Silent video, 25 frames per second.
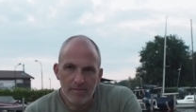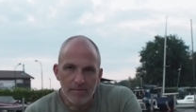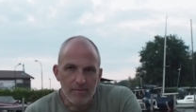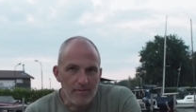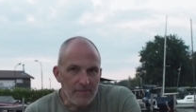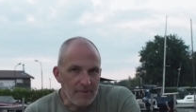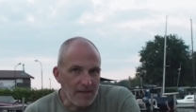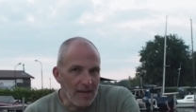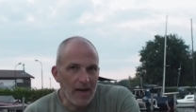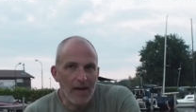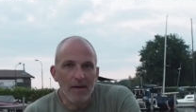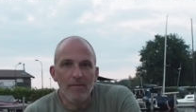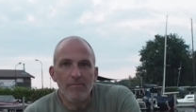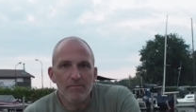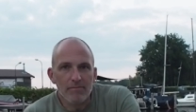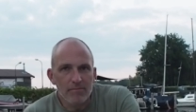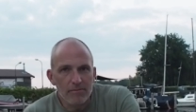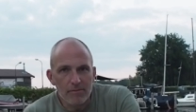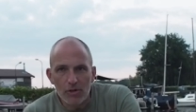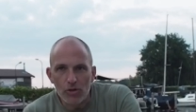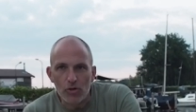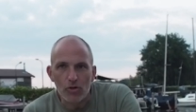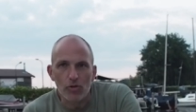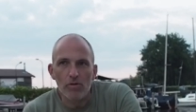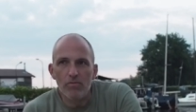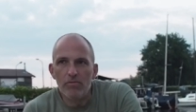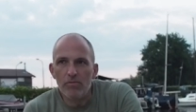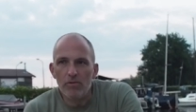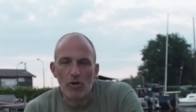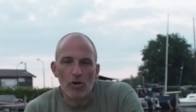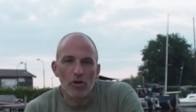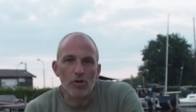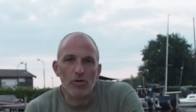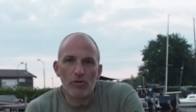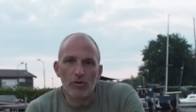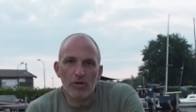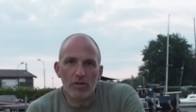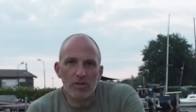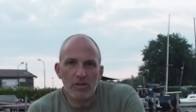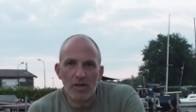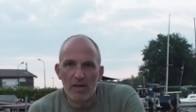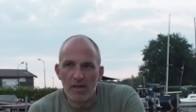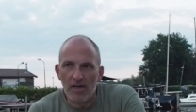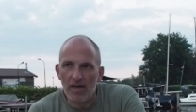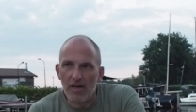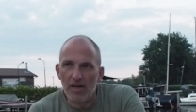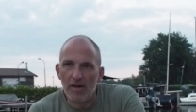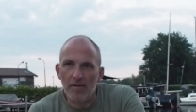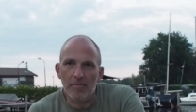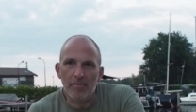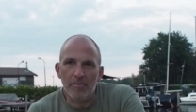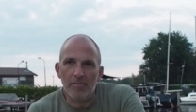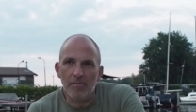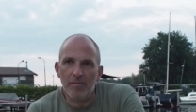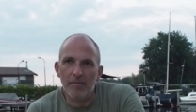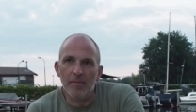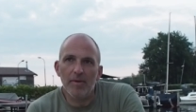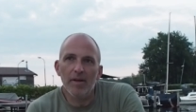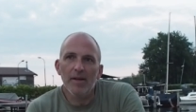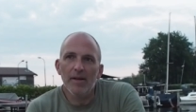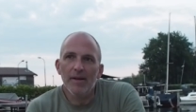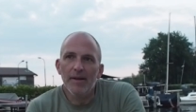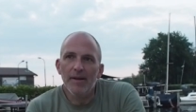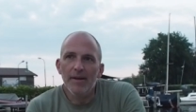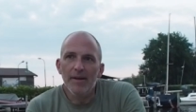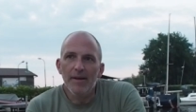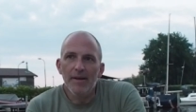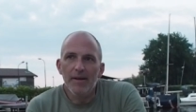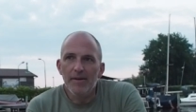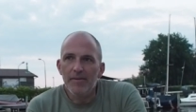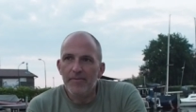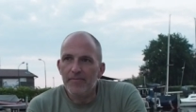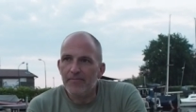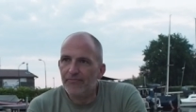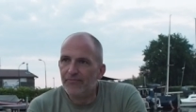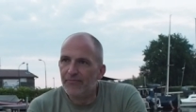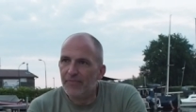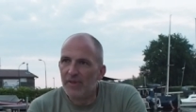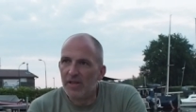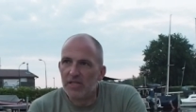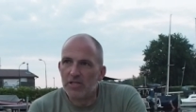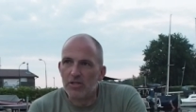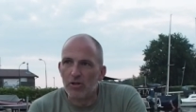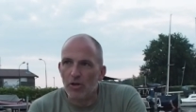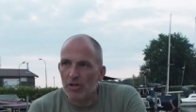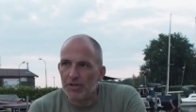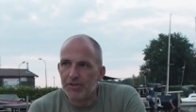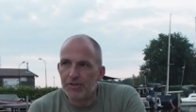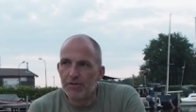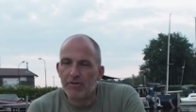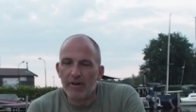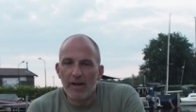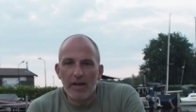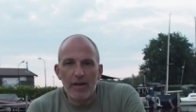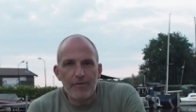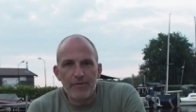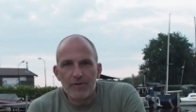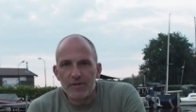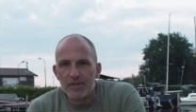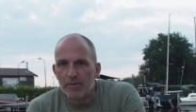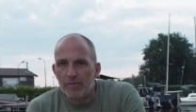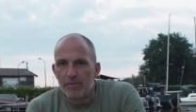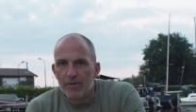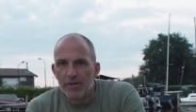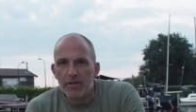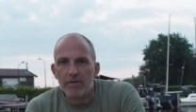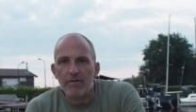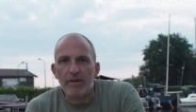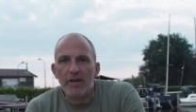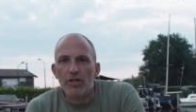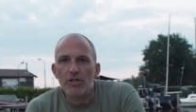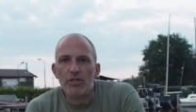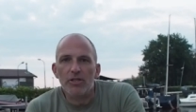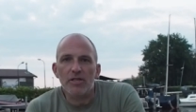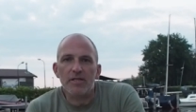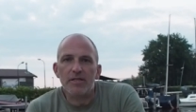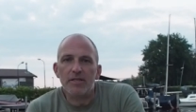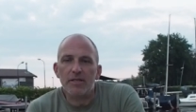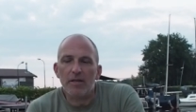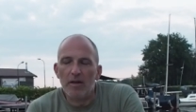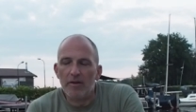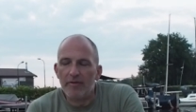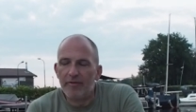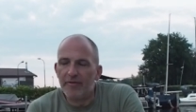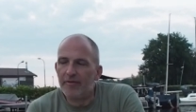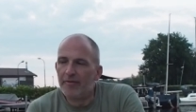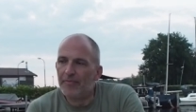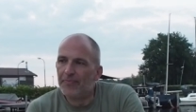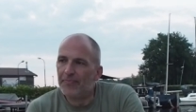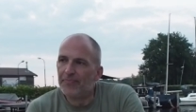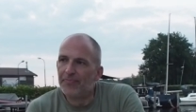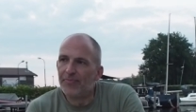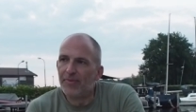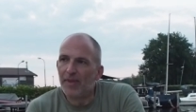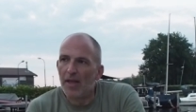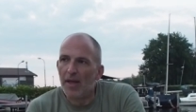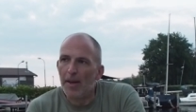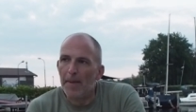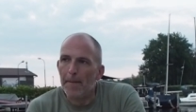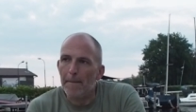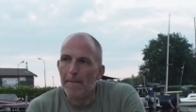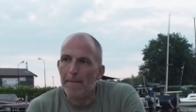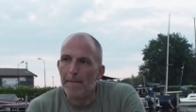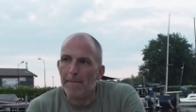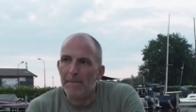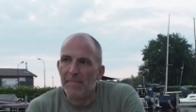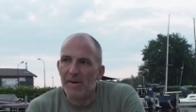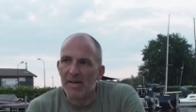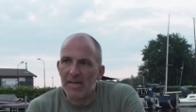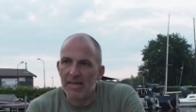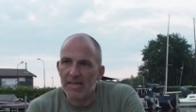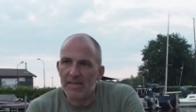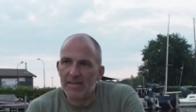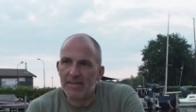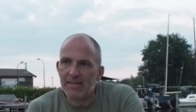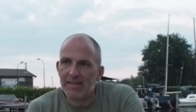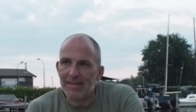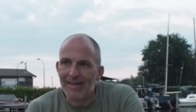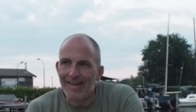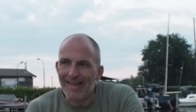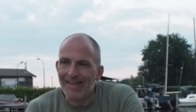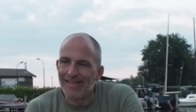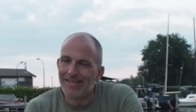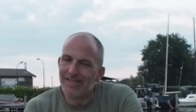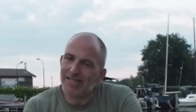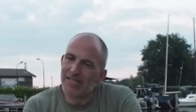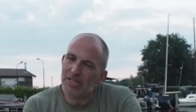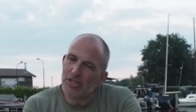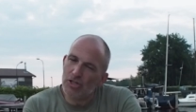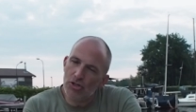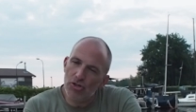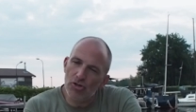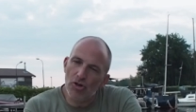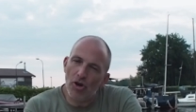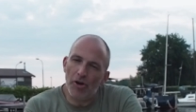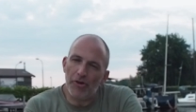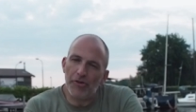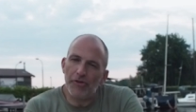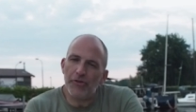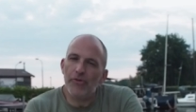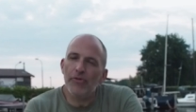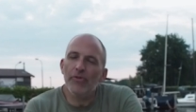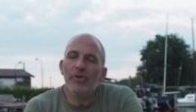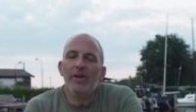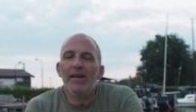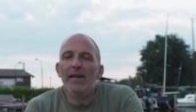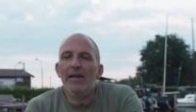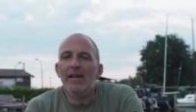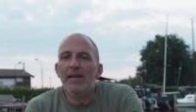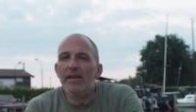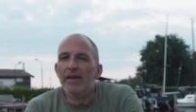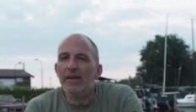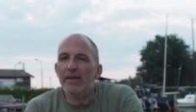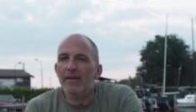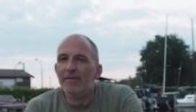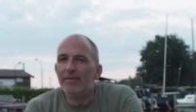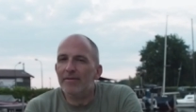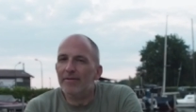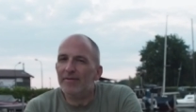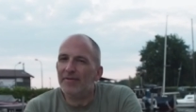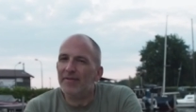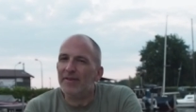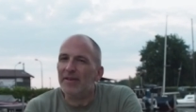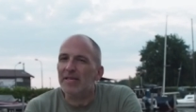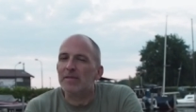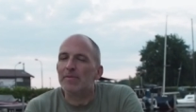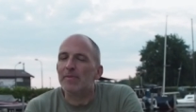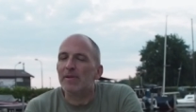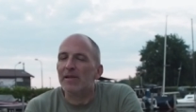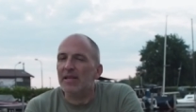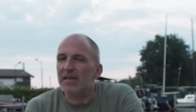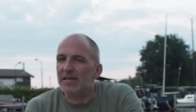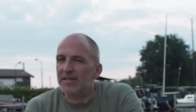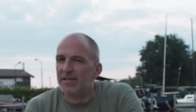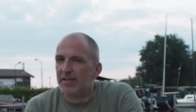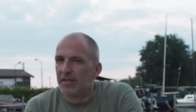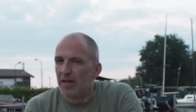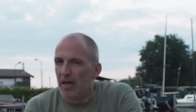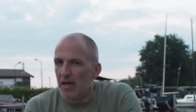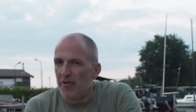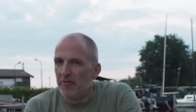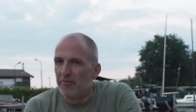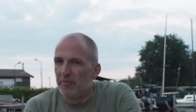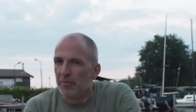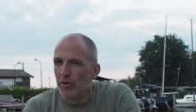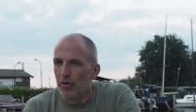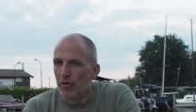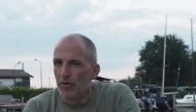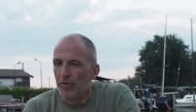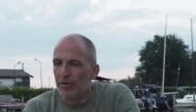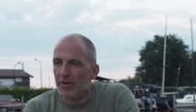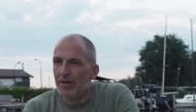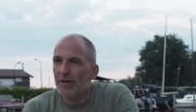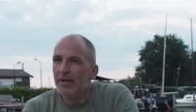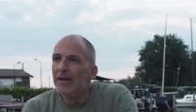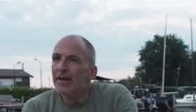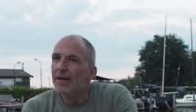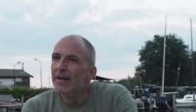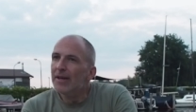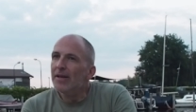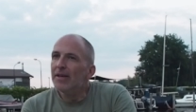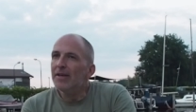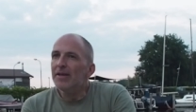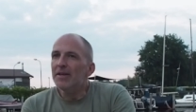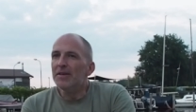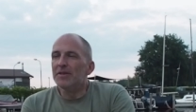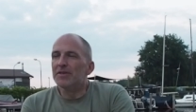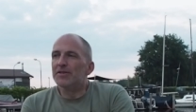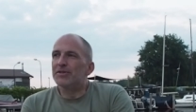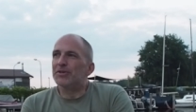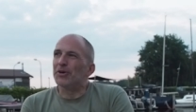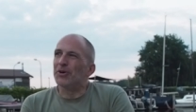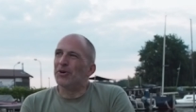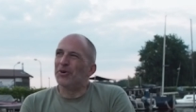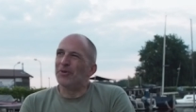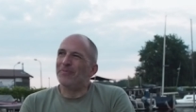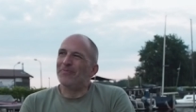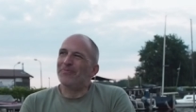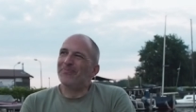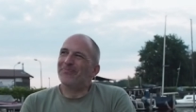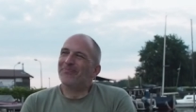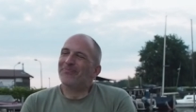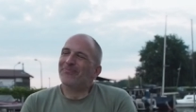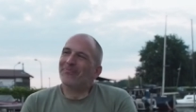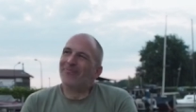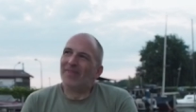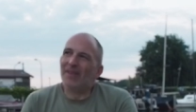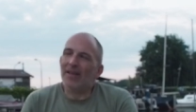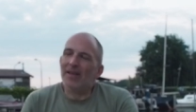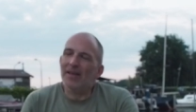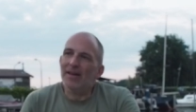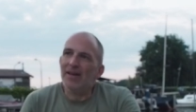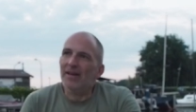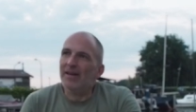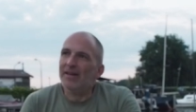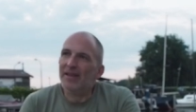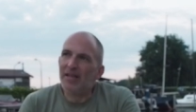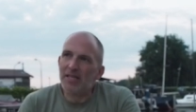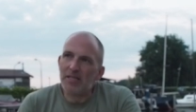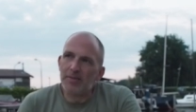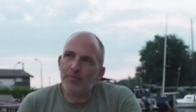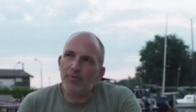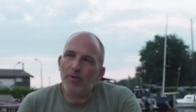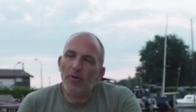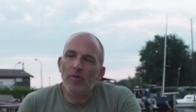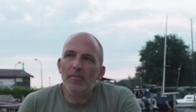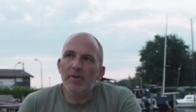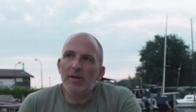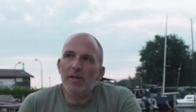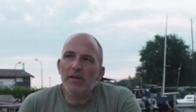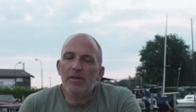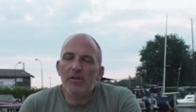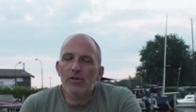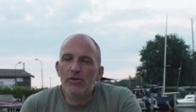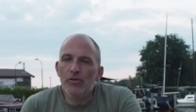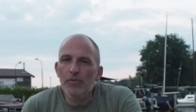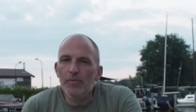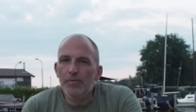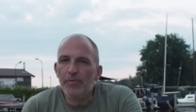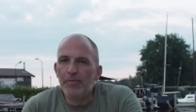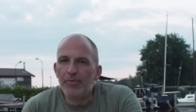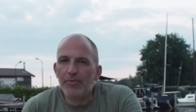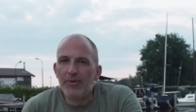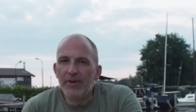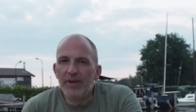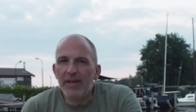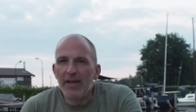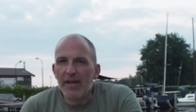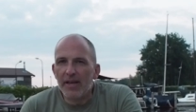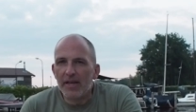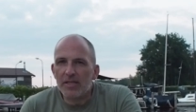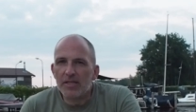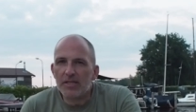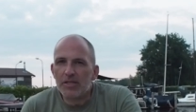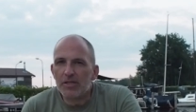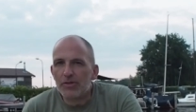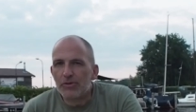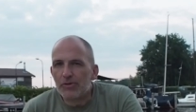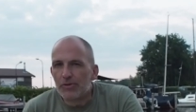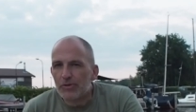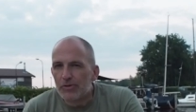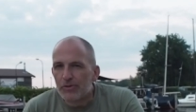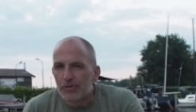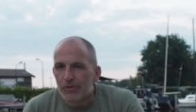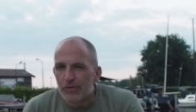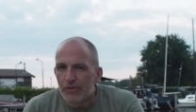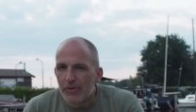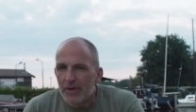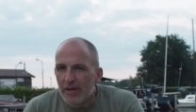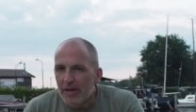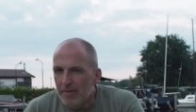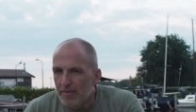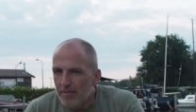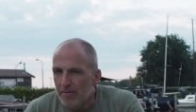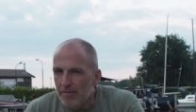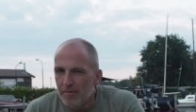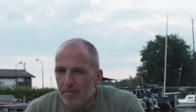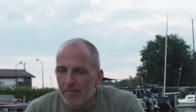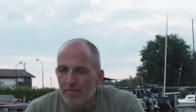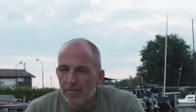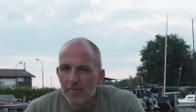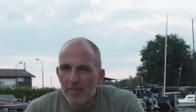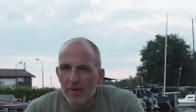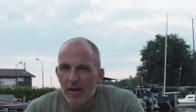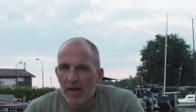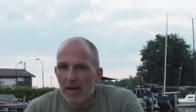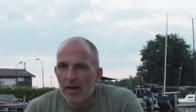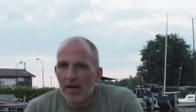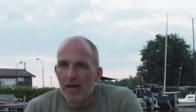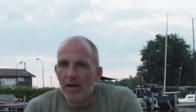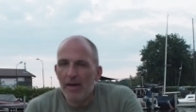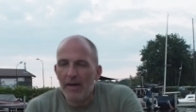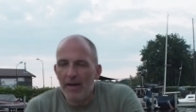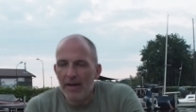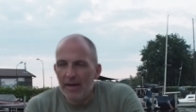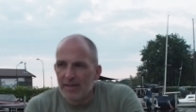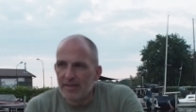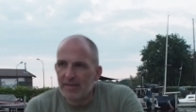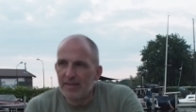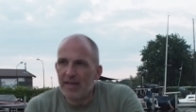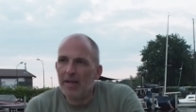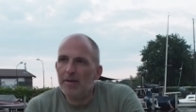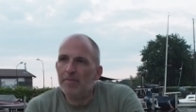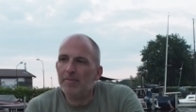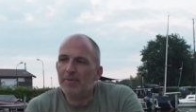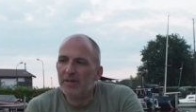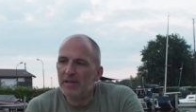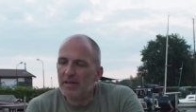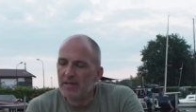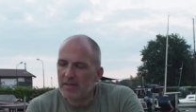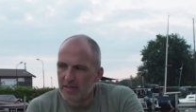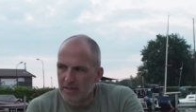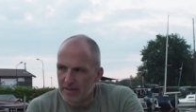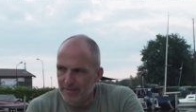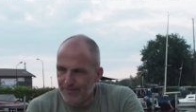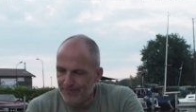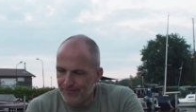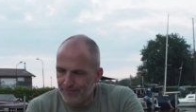yeah, cool, all good. Um, it's also great for some recreational stuff, but it's not really feasible as a dive boat. So that's probably two pretty extreme uh, examples.